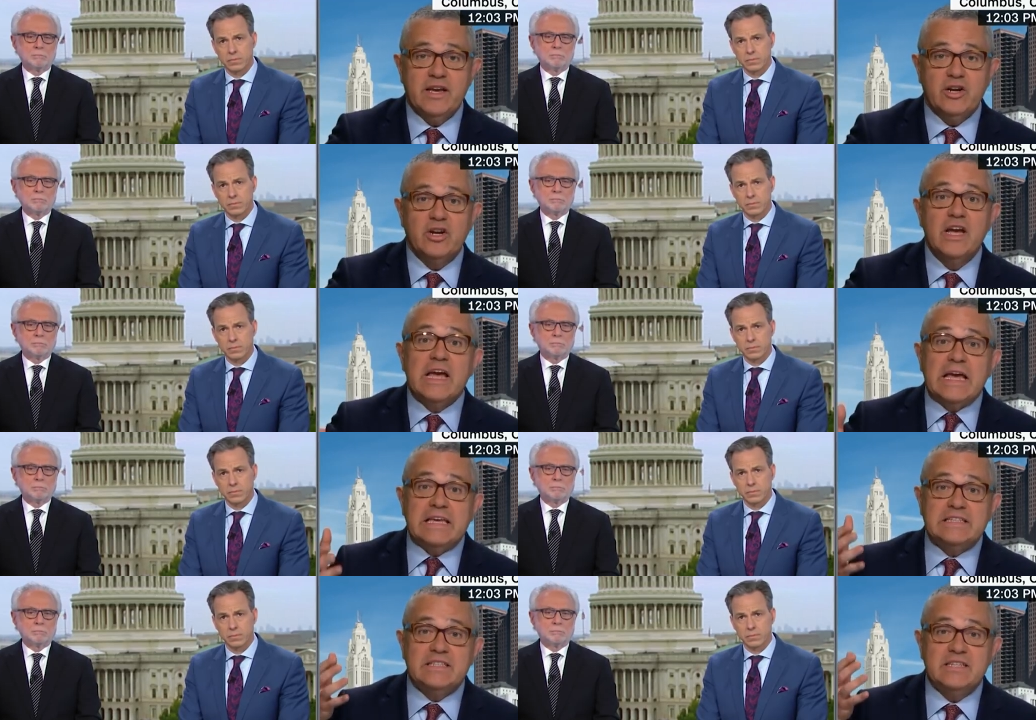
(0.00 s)
Speaker 1: letter,
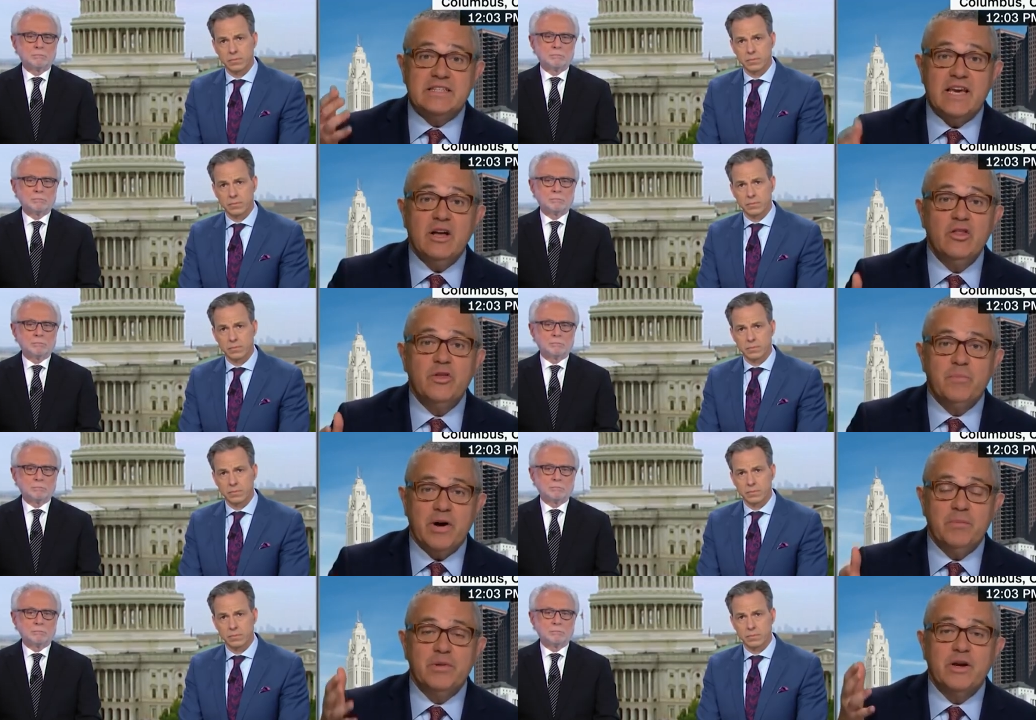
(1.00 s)
is to tell the
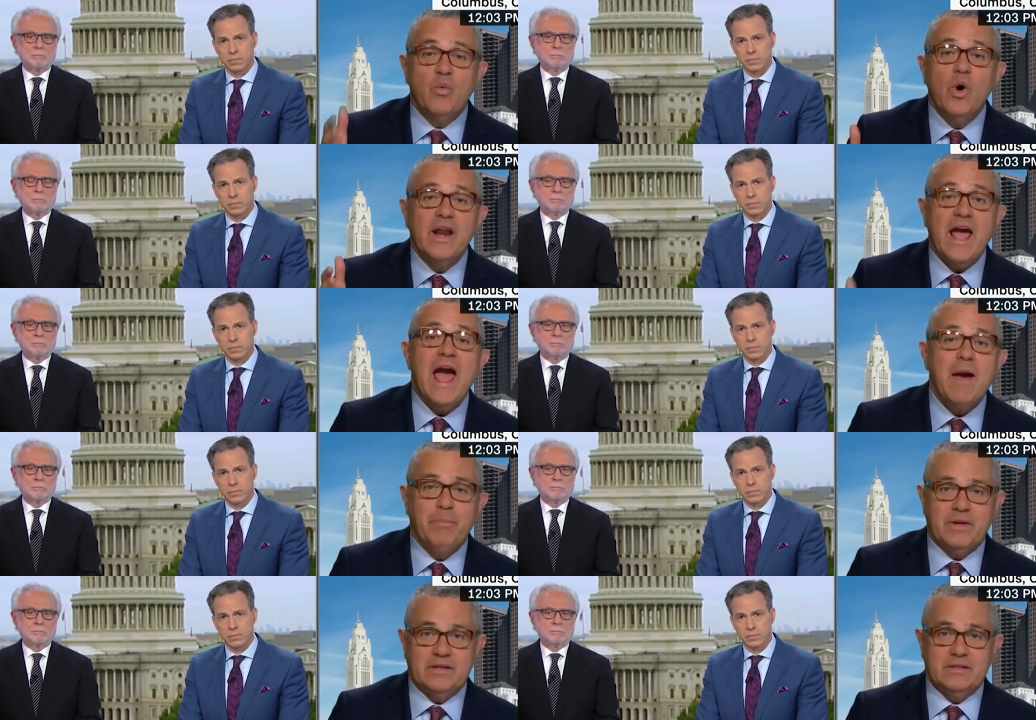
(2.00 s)
public what
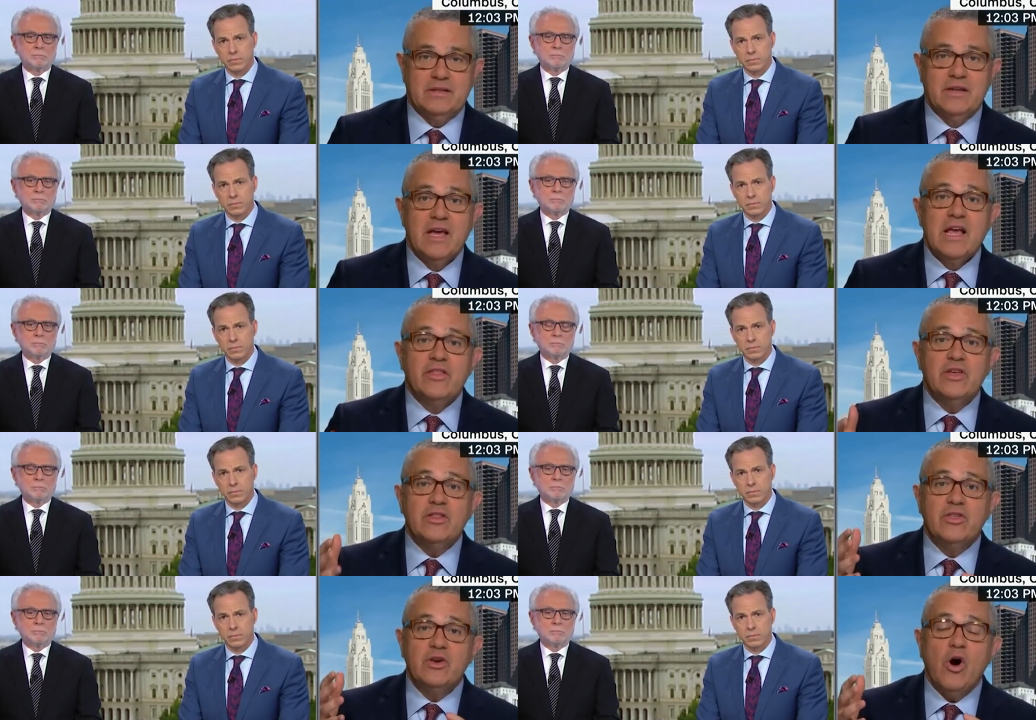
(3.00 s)
happened. The,
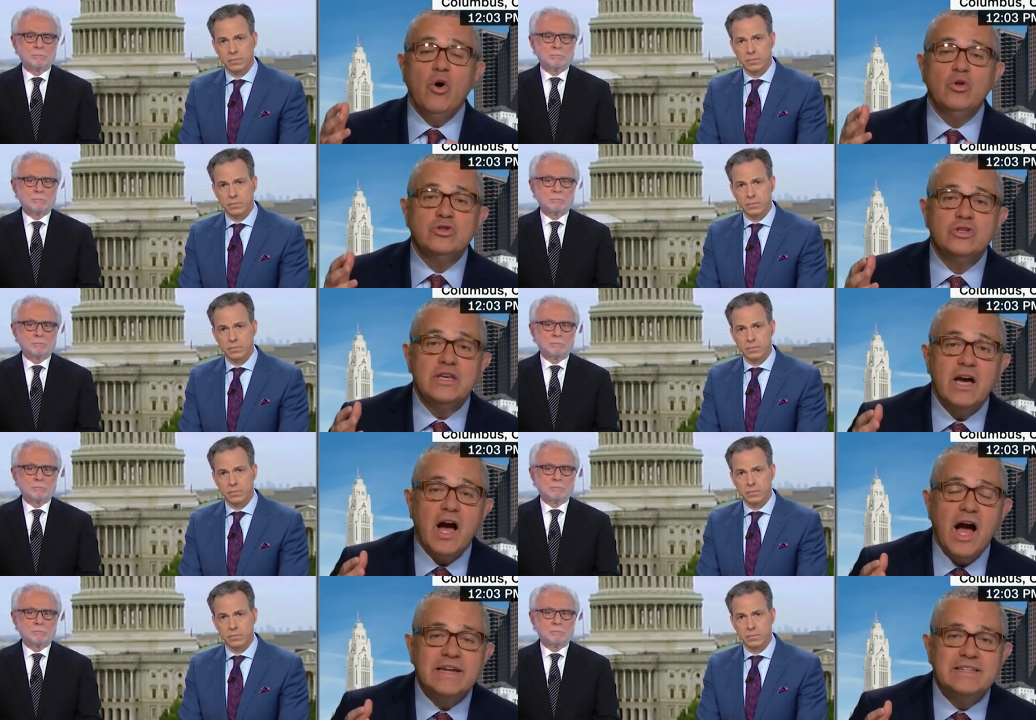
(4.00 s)
the whole
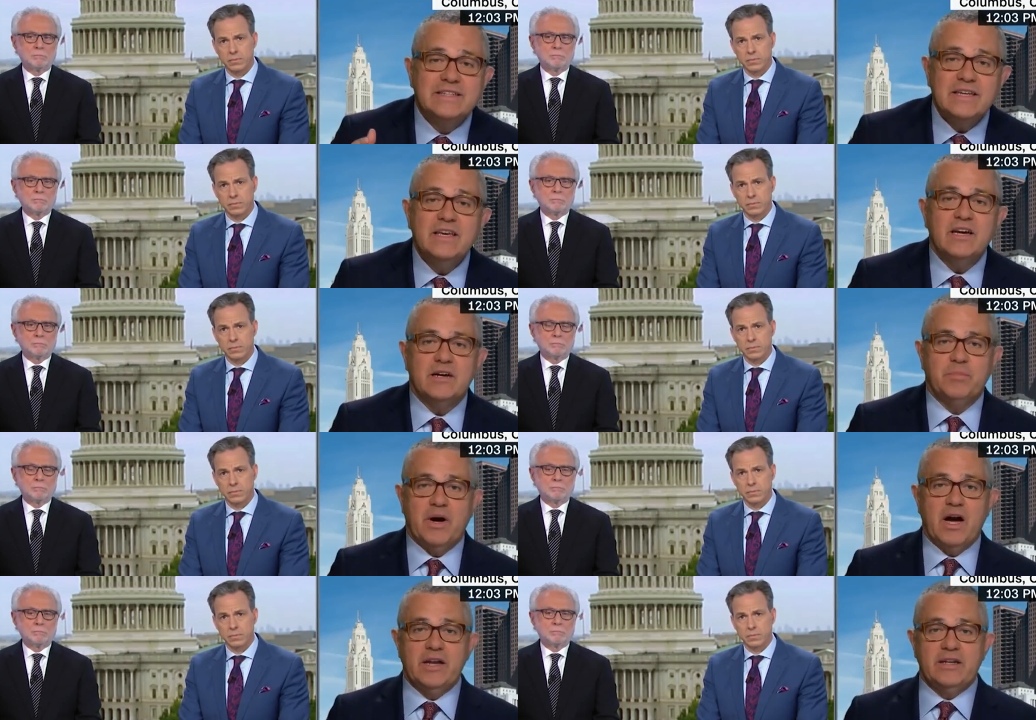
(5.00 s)
idea
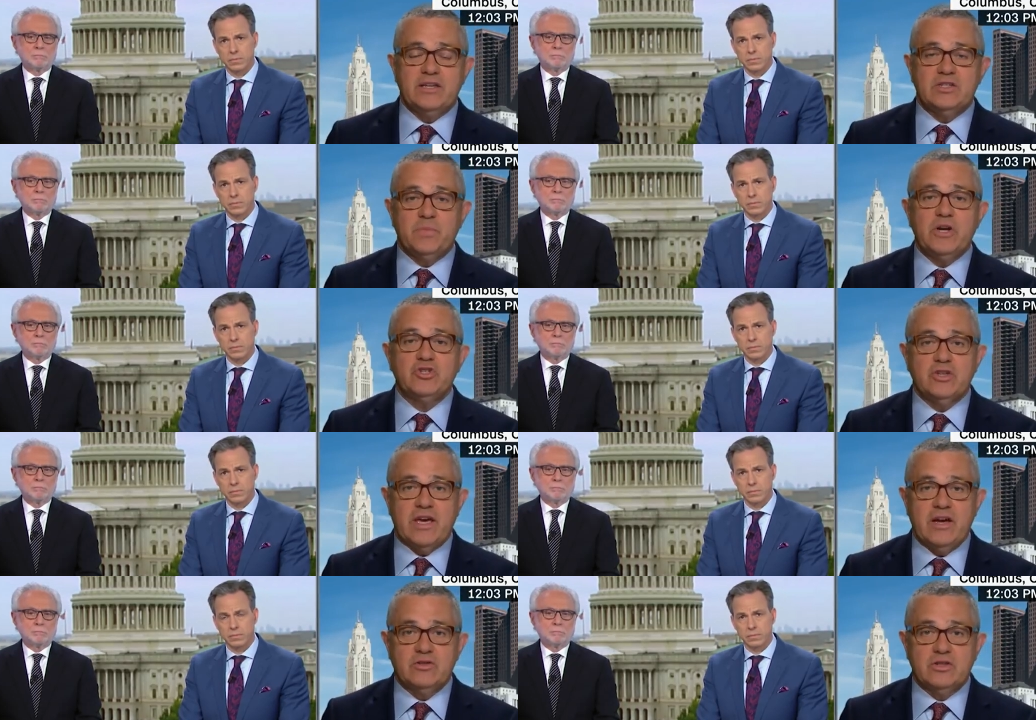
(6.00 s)
behind a special
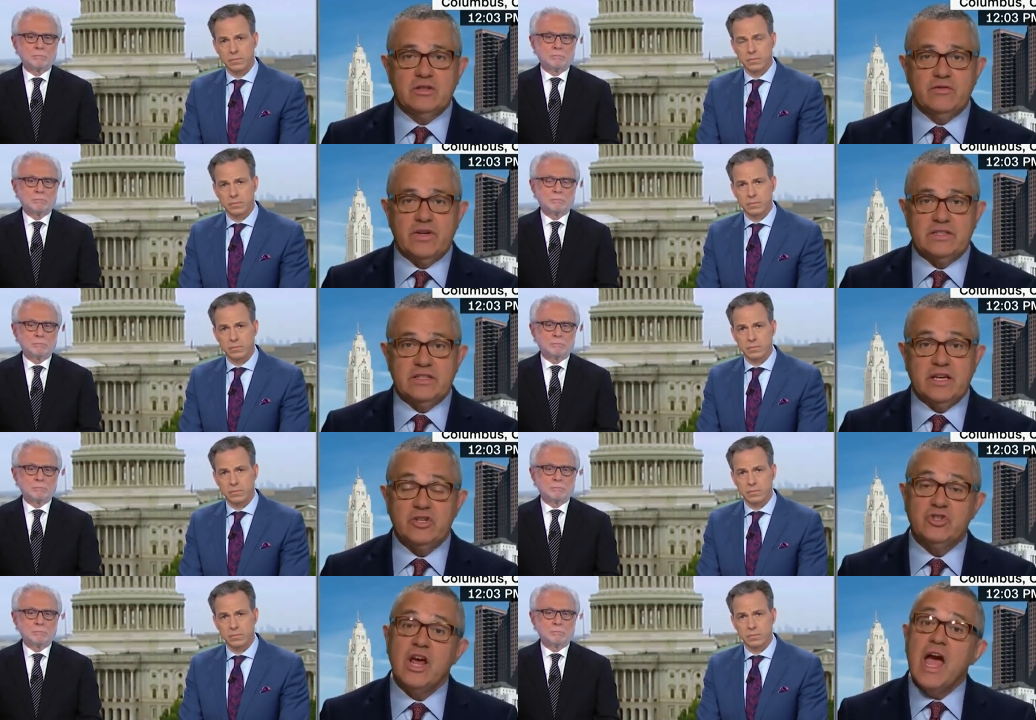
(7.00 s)
counsel
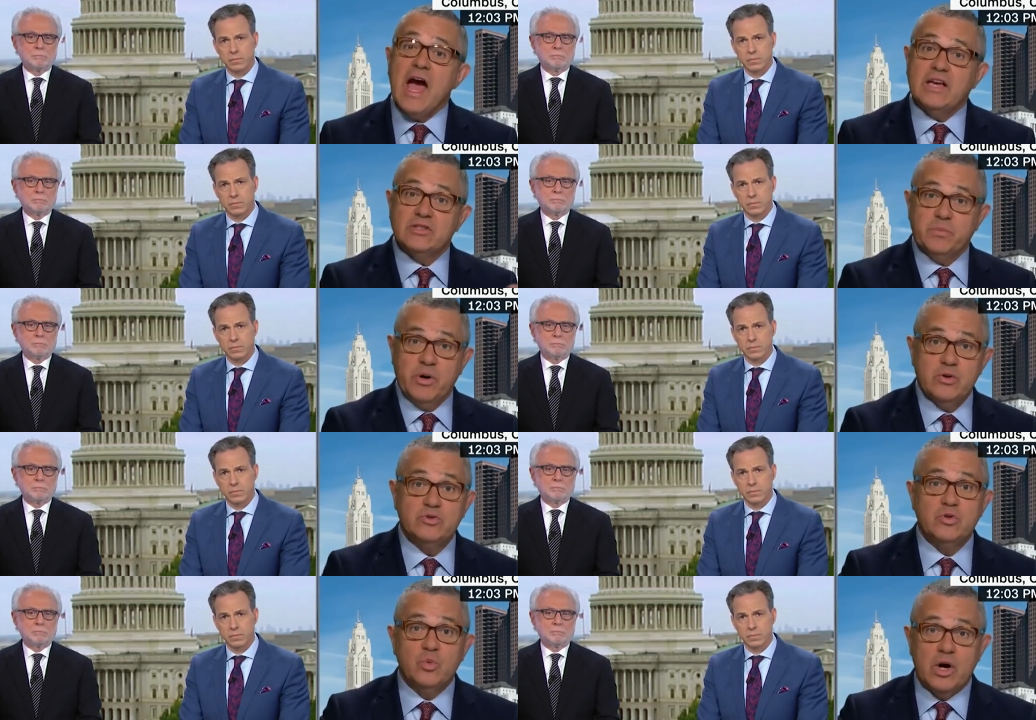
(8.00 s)
investigation, as
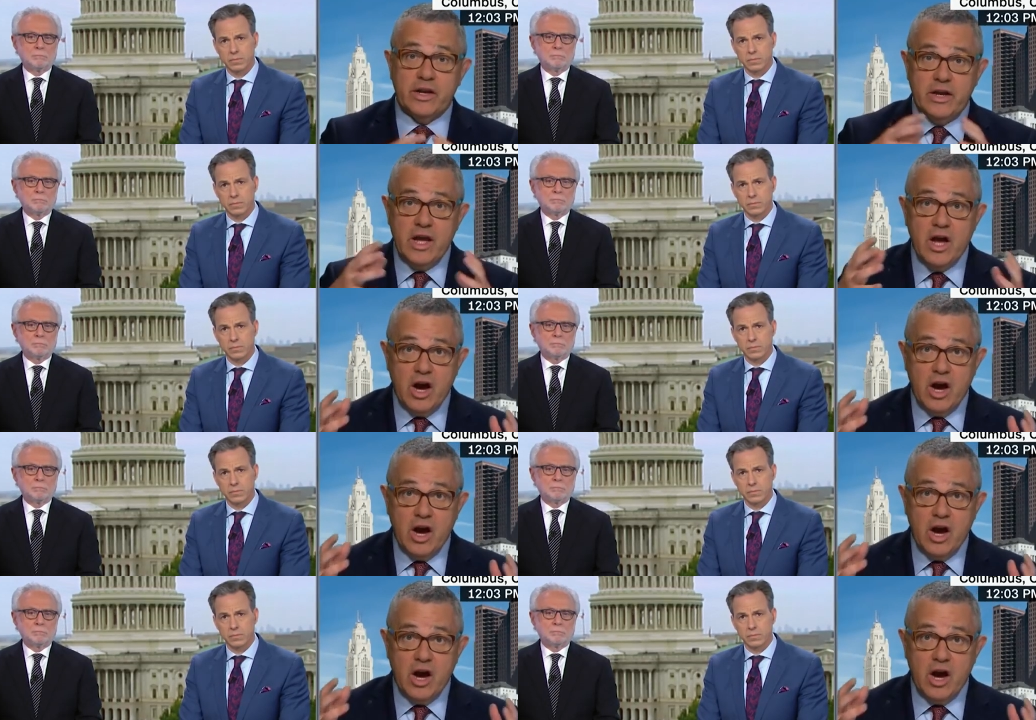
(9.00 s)
opposed to one